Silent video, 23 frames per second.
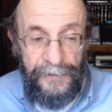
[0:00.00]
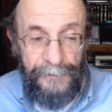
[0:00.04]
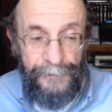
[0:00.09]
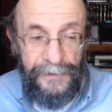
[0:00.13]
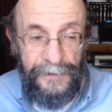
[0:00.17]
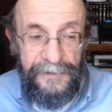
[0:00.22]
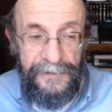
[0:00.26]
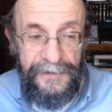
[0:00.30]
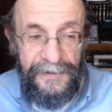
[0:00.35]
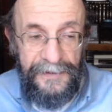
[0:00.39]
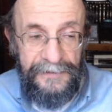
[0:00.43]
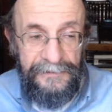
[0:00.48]

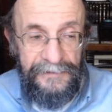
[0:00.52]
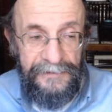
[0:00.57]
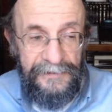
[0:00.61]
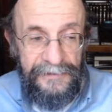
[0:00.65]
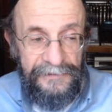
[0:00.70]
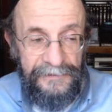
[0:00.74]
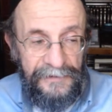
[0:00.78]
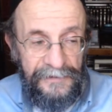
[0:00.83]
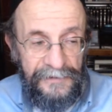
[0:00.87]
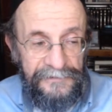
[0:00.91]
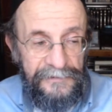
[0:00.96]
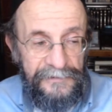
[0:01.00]
But again,
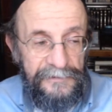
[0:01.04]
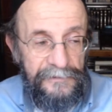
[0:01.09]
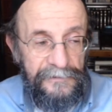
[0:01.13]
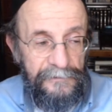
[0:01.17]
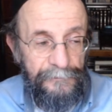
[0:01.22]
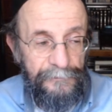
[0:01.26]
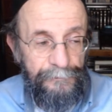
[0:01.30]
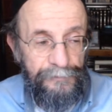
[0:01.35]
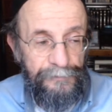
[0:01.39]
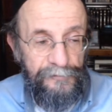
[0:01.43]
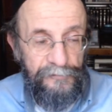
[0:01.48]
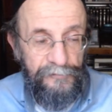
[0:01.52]
it doesn't
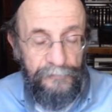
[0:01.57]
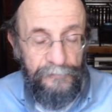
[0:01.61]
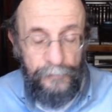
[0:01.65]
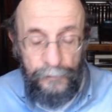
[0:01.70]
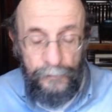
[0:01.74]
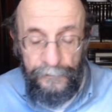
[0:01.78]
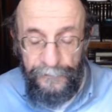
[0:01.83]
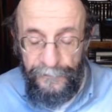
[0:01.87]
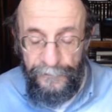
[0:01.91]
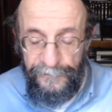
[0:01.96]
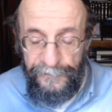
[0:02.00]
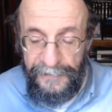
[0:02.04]

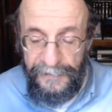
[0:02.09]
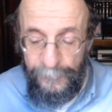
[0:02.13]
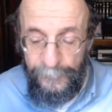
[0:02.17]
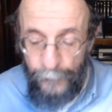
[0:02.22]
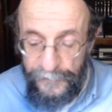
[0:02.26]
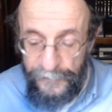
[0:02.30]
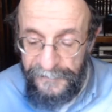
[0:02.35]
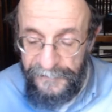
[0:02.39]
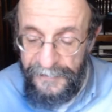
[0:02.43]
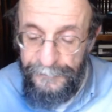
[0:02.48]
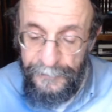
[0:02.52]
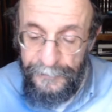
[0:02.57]
prove that
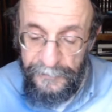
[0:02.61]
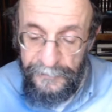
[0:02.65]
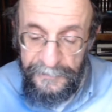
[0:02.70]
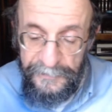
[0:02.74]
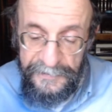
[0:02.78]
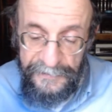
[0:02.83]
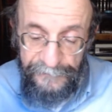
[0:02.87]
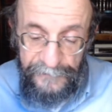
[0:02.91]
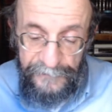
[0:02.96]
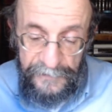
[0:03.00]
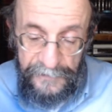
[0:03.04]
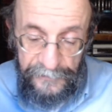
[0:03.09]
what they
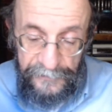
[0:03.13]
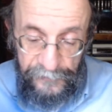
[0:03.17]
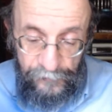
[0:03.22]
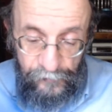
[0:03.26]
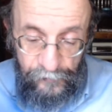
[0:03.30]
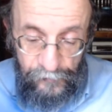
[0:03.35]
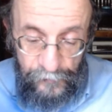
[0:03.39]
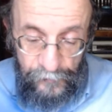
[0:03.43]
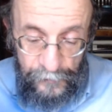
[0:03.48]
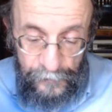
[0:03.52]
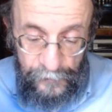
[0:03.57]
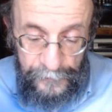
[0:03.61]
believe is
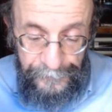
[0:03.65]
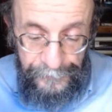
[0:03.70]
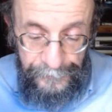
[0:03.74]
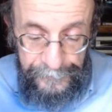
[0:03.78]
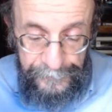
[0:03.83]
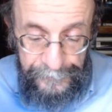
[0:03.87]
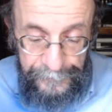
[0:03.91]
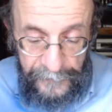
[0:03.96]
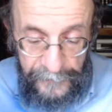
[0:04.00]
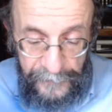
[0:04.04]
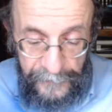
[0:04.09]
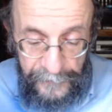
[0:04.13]
true.
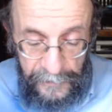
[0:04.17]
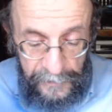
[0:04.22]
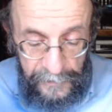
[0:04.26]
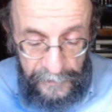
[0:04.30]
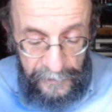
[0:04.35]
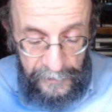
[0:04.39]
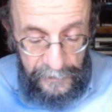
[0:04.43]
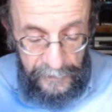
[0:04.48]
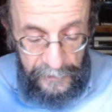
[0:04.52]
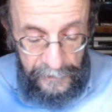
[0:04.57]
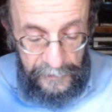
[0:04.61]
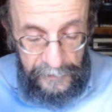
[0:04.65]

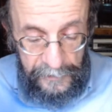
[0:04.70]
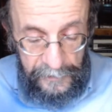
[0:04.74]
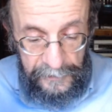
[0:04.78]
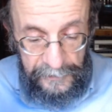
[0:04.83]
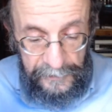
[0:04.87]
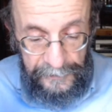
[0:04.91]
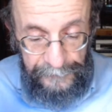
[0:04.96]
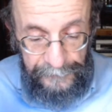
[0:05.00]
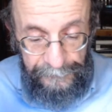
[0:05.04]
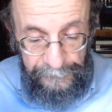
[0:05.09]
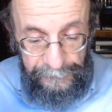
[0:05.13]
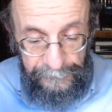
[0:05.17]

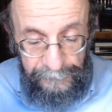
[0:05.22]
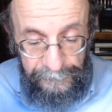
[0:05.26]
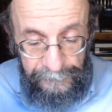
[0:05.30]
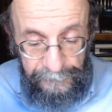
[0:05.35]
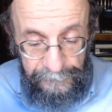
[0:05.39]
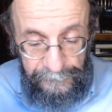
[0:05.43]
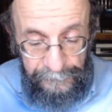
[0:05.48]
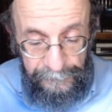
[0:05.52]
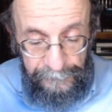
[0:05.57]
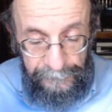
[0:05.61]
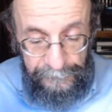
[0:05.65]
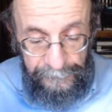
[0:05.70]

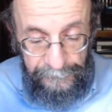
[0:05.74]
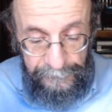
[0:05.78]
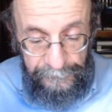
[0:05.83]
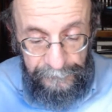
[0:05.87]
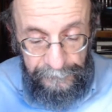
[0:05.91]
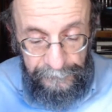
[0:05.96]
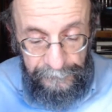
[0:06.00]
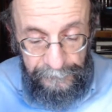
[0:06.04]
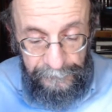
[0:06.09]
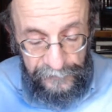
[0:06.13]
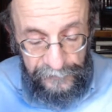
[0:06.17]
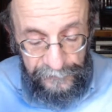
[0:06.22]
Moving
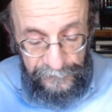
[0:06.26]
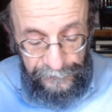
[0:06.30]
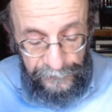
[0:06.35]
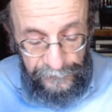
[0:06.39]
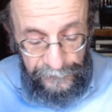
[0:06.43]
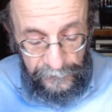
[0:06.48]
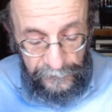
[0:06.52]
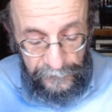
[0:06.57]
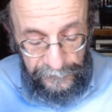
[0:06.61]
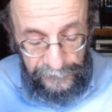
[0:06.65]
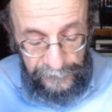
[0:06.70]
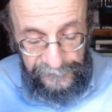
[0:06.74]
on to
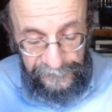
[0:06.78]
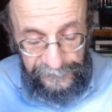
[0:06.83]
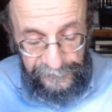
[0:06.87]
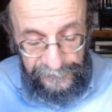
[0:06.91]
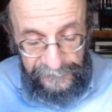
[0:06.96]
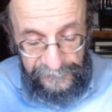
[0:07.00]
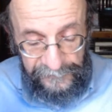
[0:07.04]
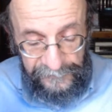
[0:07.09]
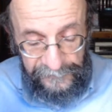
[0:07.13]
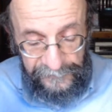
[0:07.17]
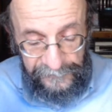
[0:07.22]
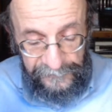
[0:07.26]
verse
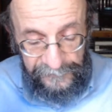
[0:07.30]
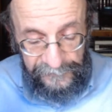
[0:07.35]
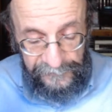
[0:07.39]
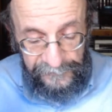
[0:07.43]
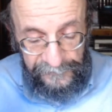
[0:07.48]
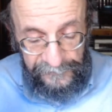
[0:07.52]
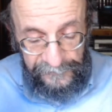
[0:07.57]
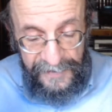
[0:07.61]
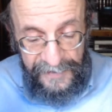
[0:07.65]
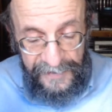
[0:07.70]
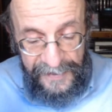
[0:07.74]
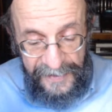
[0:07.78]
10,
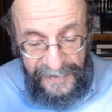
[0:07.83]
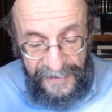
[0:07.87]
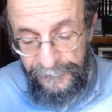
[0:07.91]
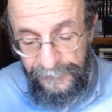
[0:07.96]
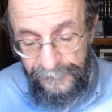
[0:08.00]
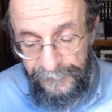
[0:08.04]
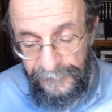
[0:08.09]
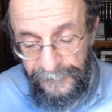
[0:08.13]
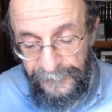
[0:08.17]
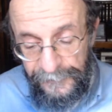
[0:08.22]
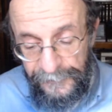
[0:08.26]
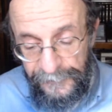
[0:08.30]

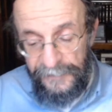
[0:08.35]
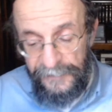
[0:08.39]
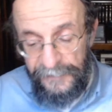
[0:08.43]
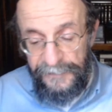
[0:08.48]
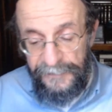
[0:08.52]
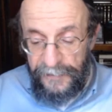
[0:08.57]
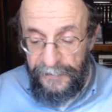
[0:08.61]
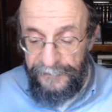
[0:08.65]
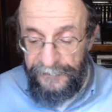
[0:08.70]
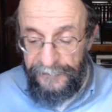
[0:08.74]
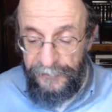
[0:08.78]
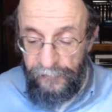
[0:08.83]

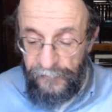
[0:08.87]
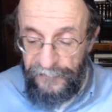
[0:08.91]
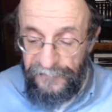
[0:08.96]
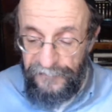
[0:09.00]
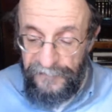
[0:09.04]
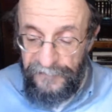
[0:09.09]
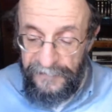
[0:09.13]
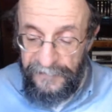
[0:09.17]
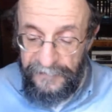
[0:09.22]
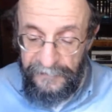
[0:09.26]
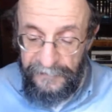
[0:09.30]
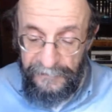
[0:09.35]
it's
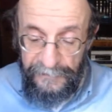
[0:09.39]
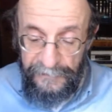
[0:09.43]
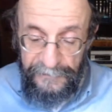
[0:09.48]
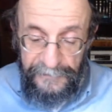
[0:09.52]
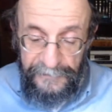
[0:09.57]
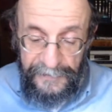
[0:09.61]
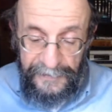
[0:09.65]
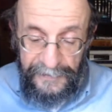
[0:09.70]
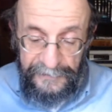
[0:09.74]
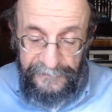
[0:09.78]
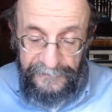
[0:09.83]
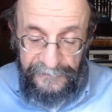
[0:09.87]
interesting
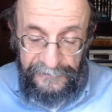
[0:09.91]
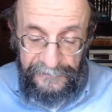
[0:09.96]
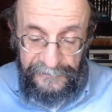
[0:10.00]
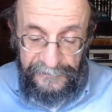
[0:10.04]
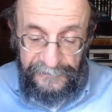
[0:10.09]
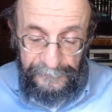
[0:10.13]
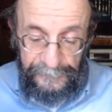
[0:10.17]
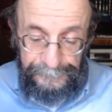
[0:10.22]
that